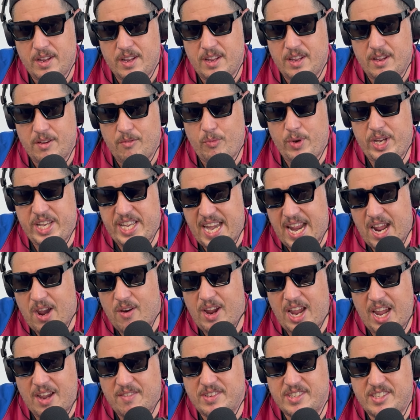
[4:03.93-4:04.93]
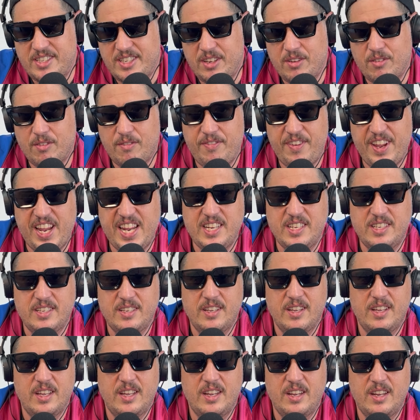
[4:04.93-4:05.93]
we now have a single
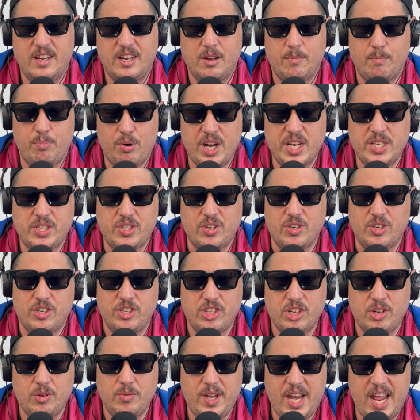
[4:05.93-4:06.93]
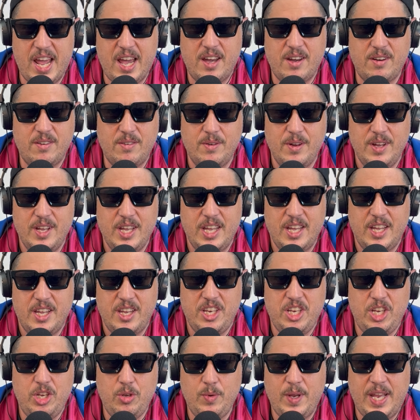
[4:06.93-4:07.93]
phase compressor. So now
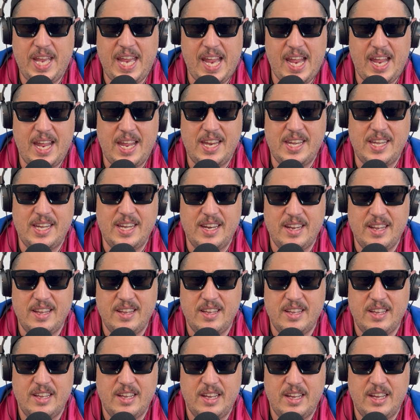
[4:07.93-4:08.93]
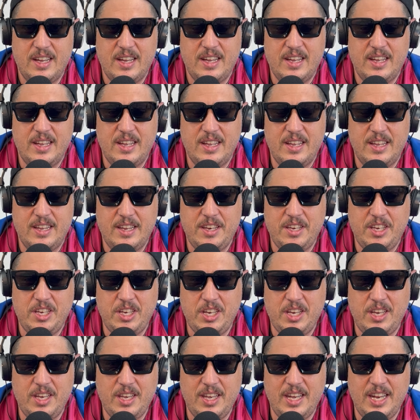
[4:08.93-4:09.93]
you can,
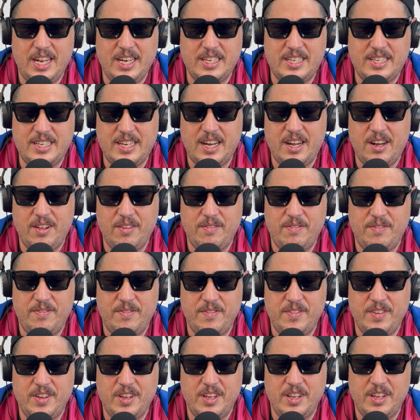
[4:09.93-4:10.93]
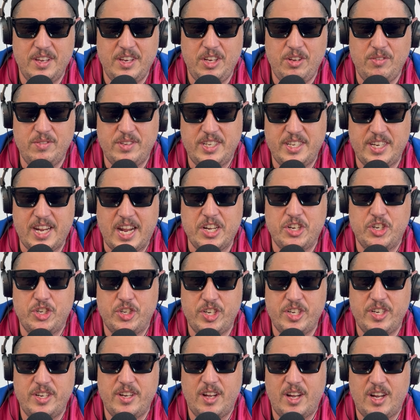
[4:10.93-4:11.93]
instead of using
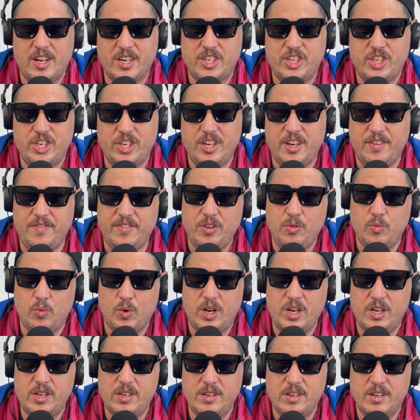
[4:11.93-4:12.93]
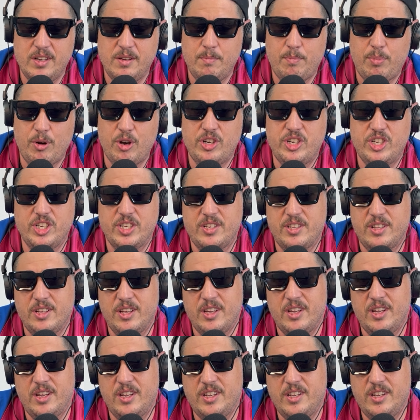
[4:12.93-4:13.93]
nitrogen and oxygen, if you want, purchase
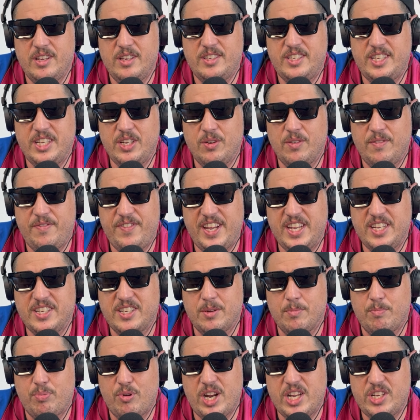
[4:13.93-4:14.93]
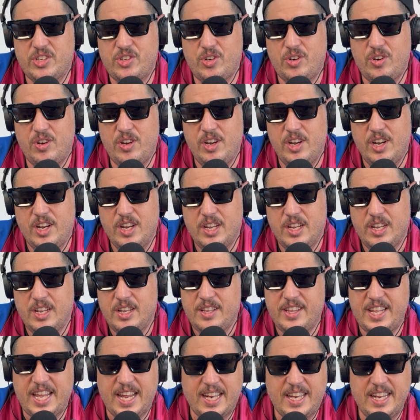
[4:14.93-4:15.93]
the single phase compressor.
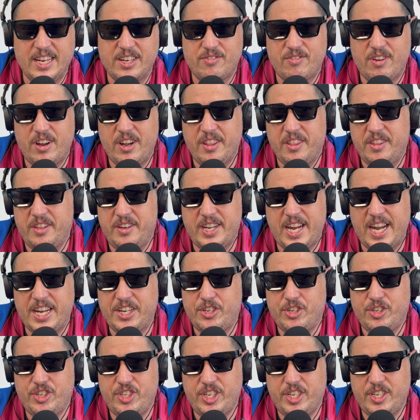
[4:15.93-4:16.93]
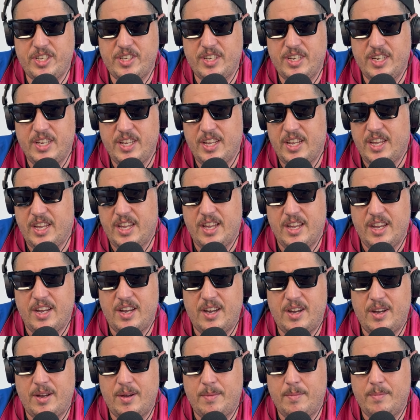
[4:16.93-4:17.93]
That gets rid of the nitrogen,
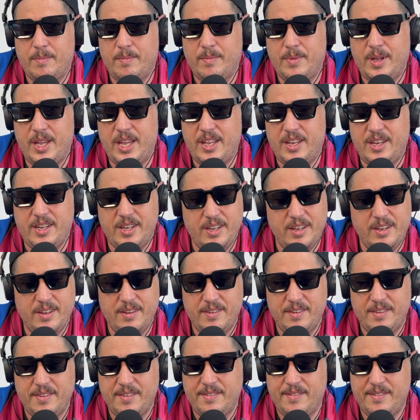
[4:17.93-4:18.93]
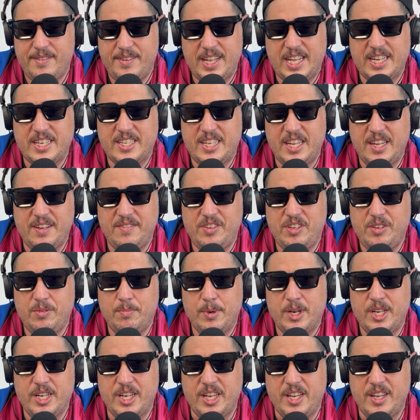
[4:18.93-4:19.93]
and that saves you
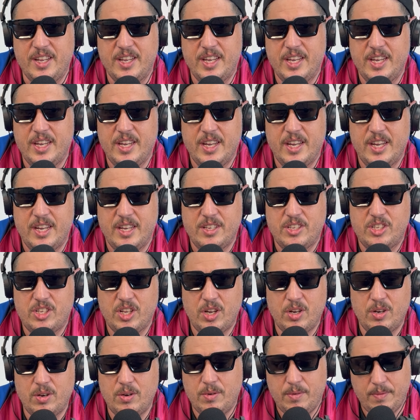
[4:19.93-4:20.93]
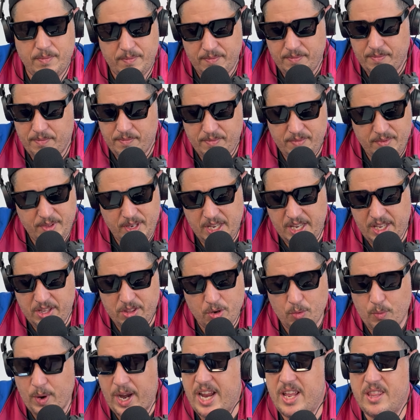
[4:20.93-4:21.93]
money. So either
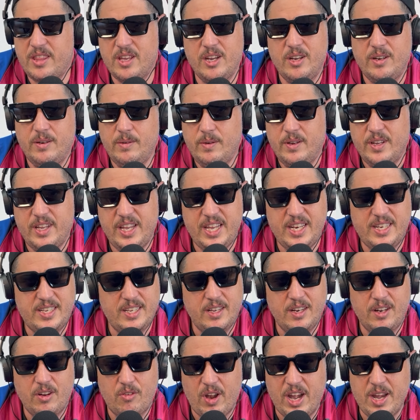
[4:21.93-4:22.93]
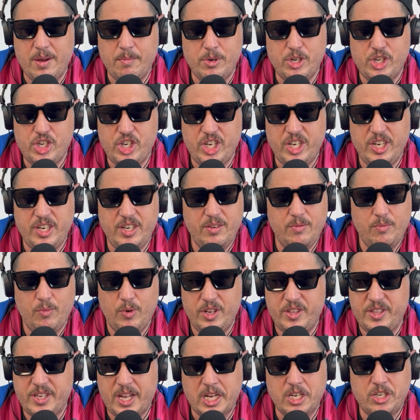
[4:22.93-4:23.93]
way, though, it's a great machine
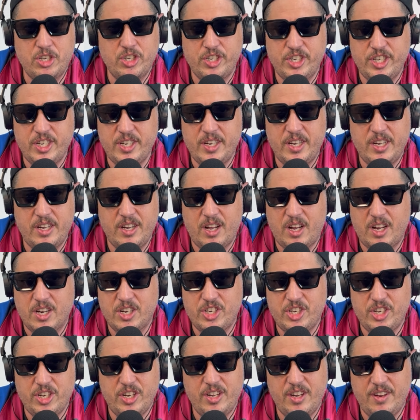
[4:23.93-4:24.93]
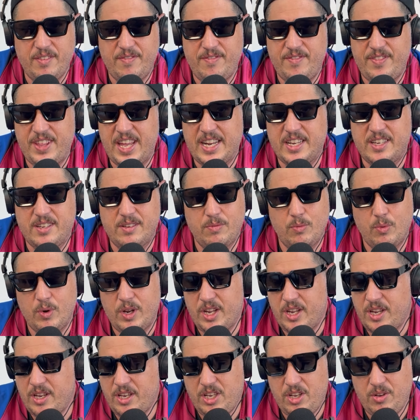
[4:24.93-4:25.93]
with nitrogen and oxygen if that's
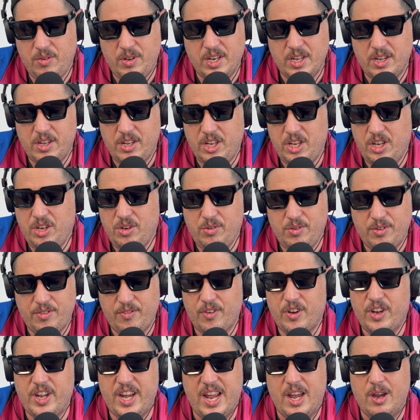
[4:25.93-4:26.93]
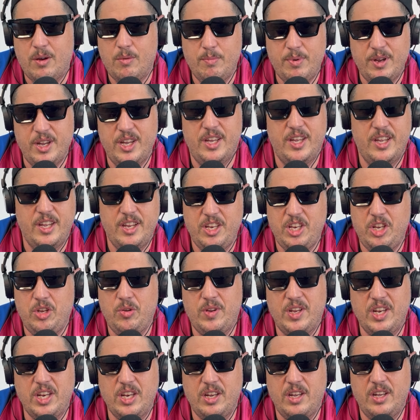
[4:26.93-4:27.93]
what you can use for now. But you
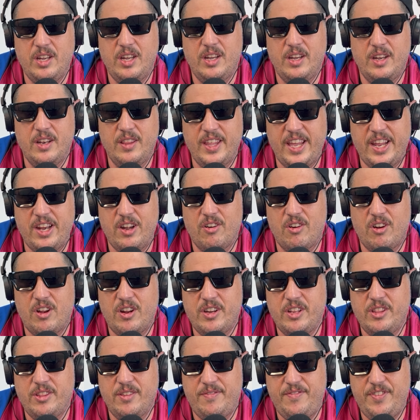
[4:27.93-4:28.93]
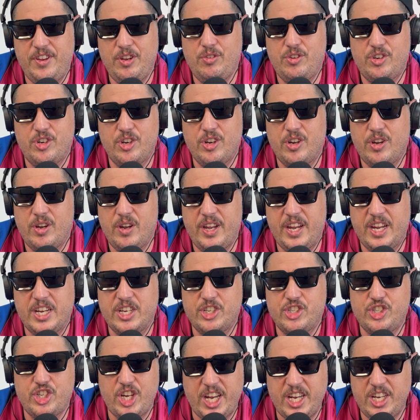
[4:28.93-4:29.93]
can later on in the future
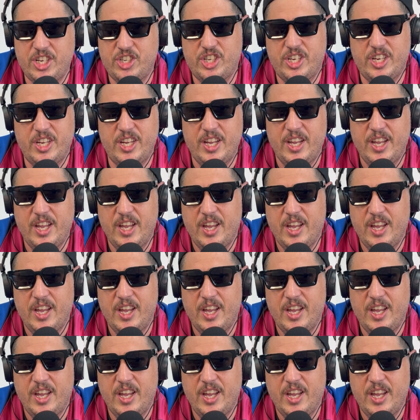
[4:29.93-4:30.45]
exchange it,